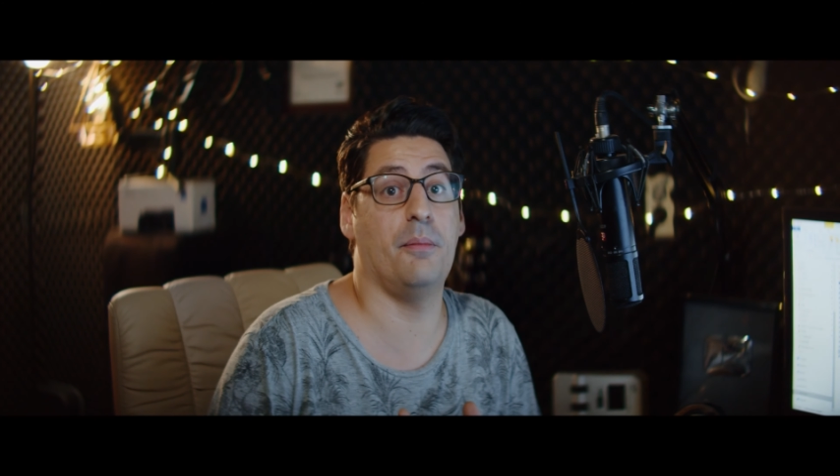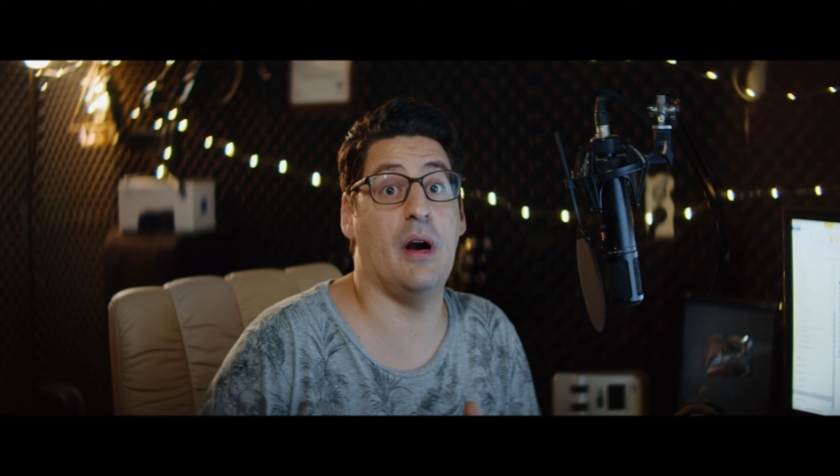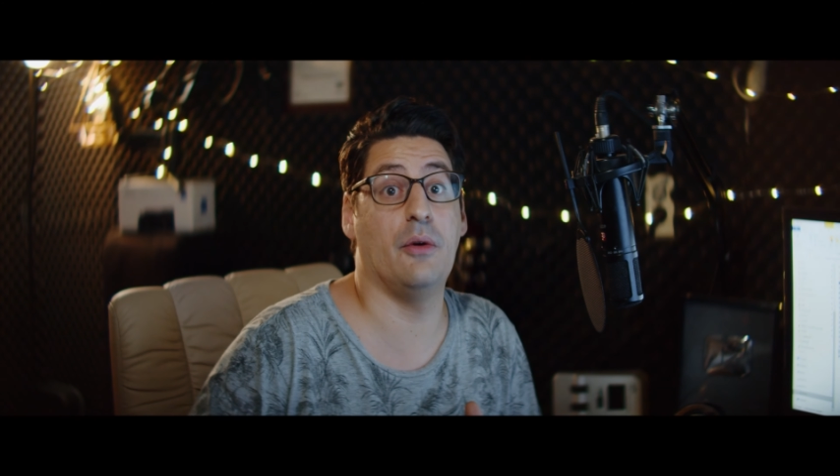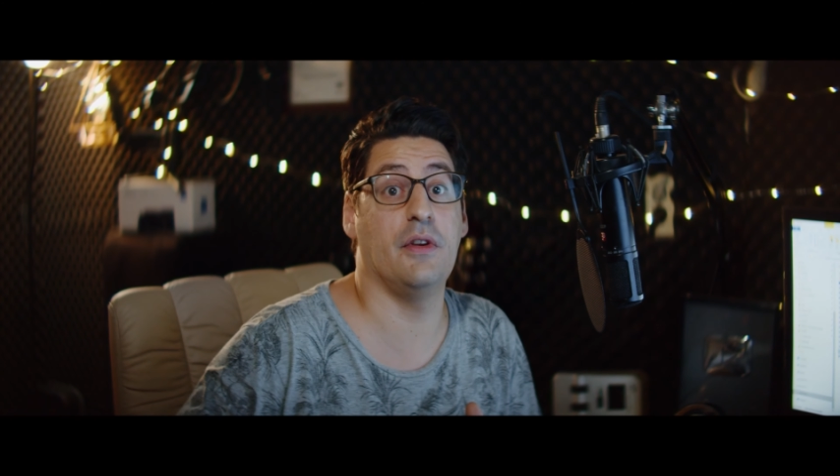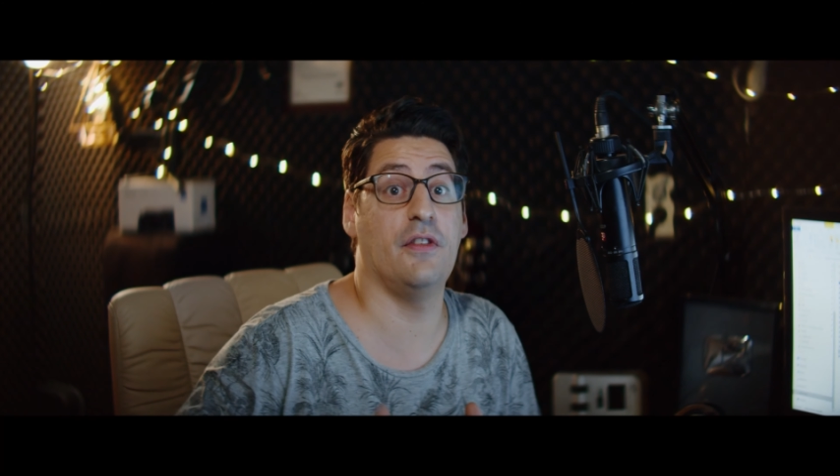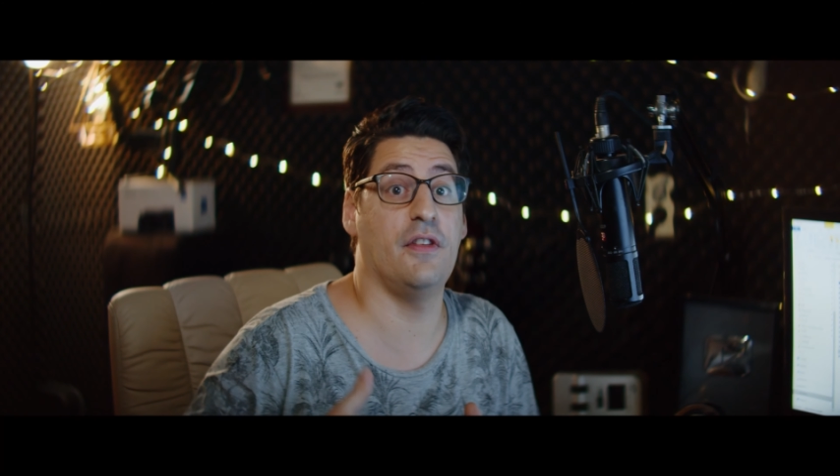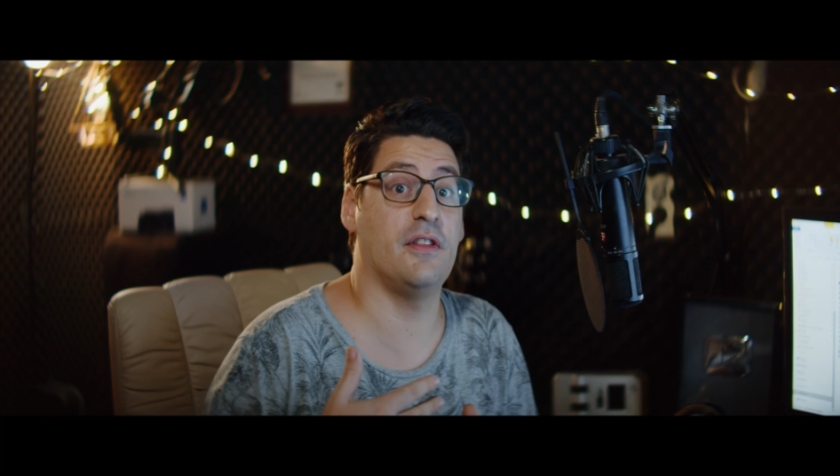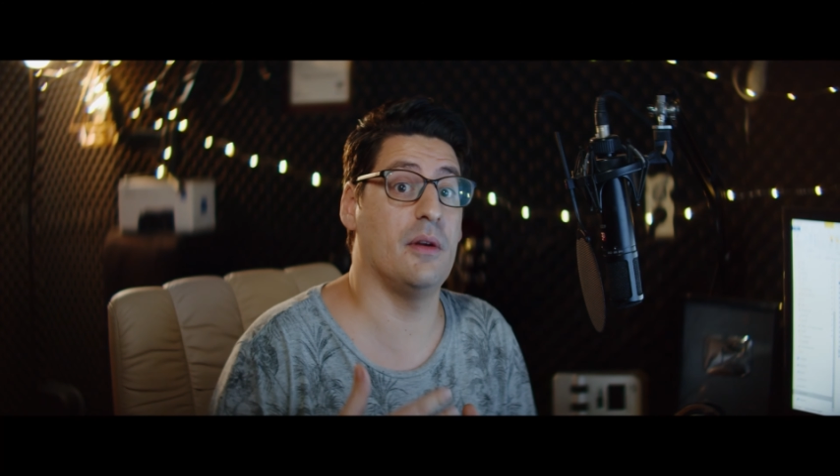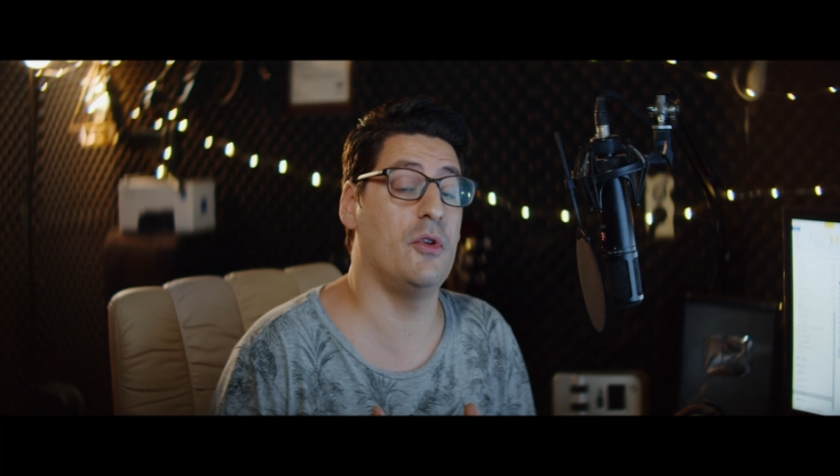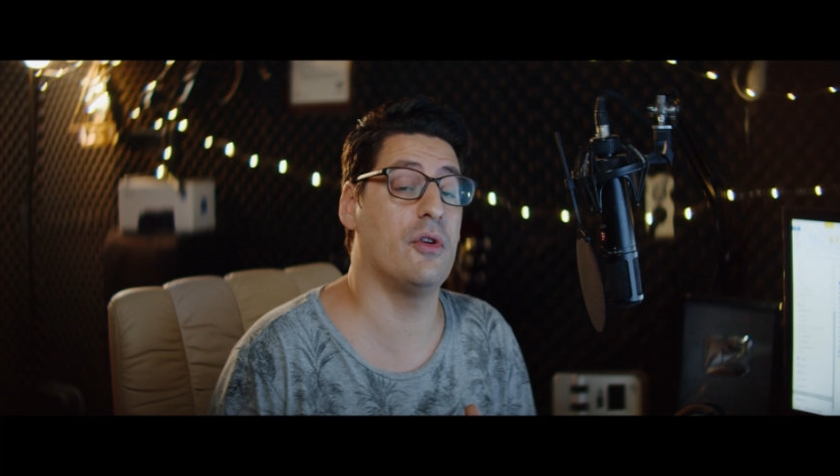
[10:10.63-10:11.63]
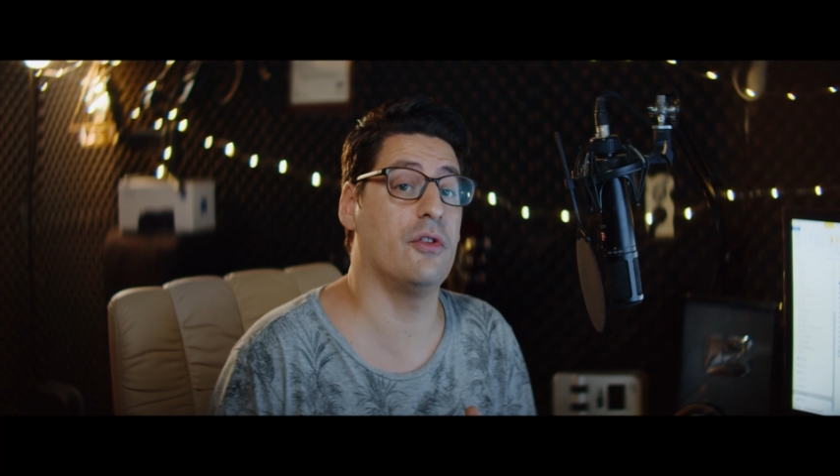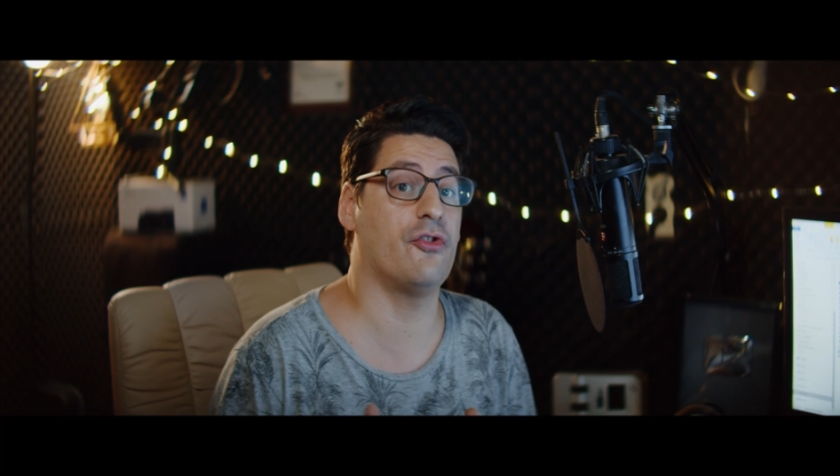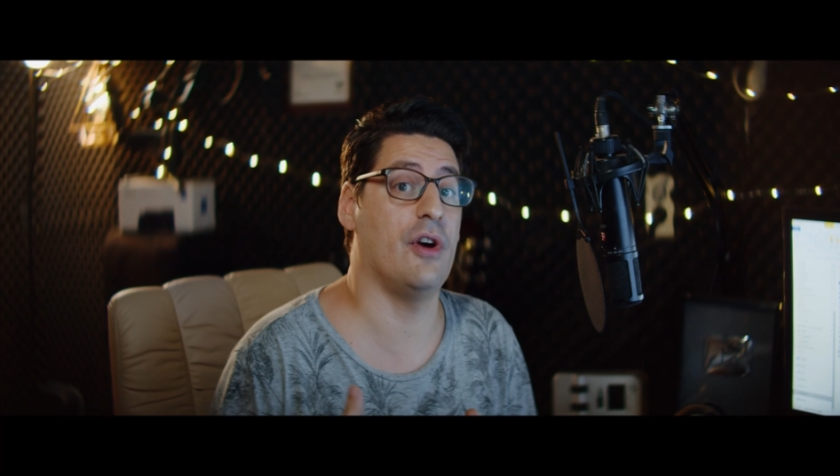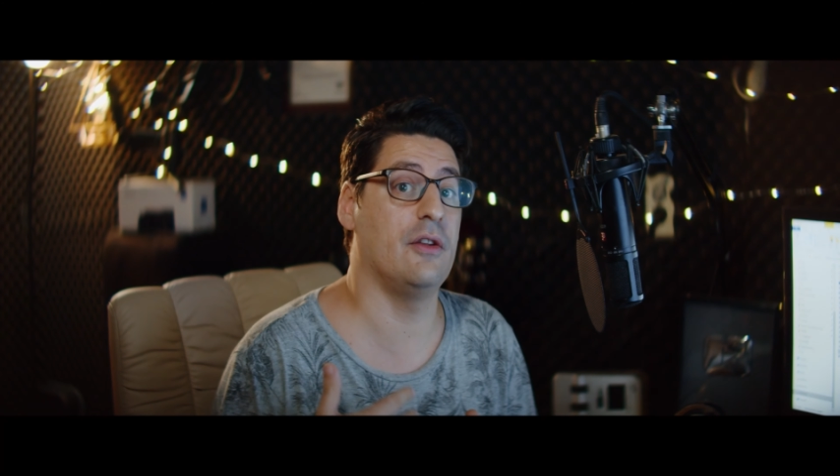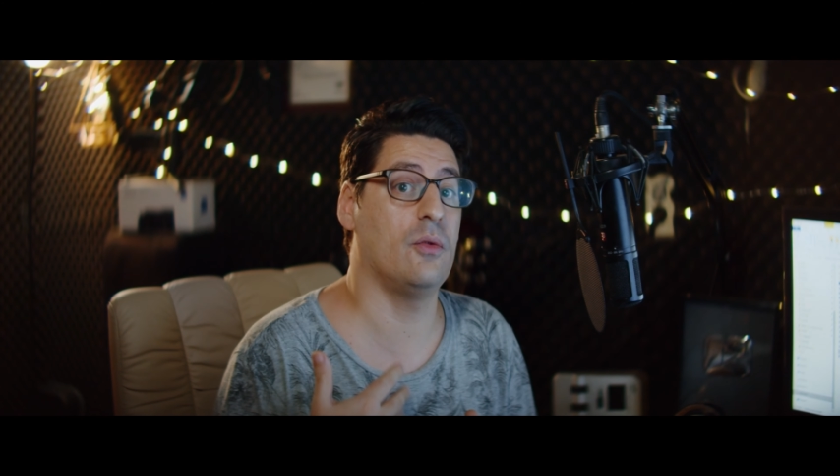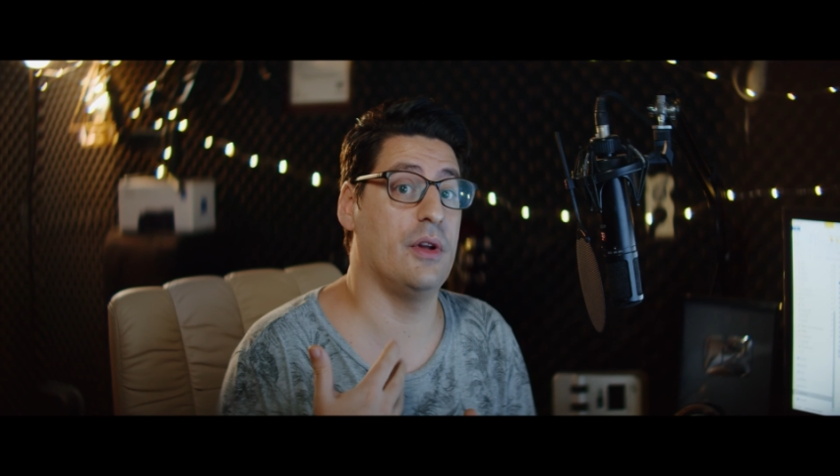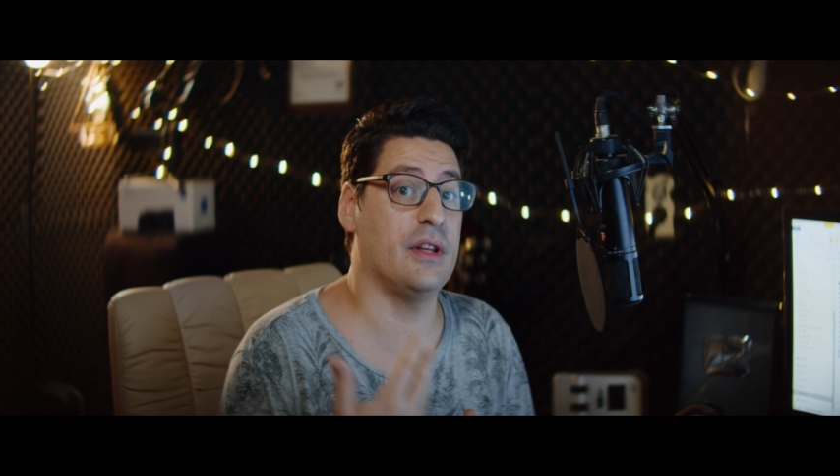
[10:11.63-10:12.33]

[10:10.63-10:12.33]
mounting system you're trying to